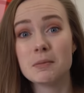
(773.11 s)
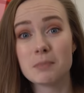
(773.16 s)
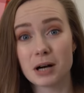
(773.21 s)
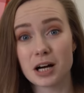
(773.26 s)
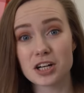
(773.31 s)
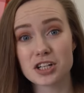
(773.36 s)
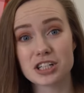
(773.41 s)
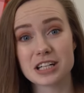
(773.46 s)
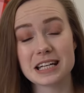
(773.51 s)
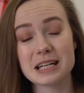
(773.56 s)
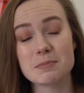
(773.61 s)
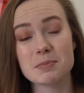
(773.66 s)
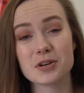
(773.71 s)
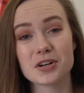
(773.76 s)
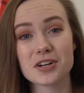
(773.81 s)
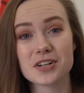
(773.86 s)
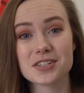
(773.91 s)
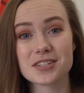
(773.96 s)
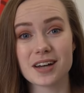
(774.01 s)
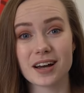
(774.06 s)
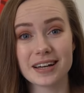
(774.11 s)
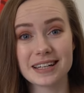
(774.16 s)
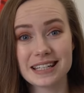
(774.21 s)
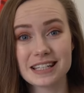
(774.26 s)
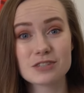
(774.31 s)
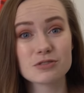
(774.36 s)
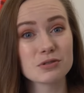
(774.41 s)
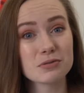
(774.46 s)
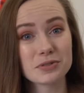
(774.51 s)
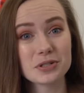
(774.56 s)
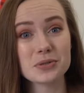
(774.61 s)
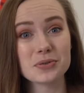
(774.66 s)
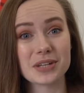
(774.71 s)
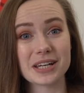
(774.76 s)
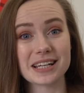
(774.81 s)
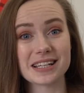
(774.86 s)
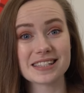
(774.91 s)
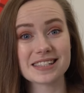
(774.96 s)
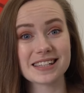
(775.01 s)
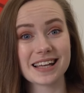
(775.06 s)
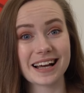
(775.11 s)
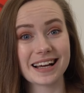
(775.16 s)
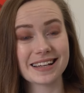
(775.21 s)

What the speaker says: Partially because I need to review this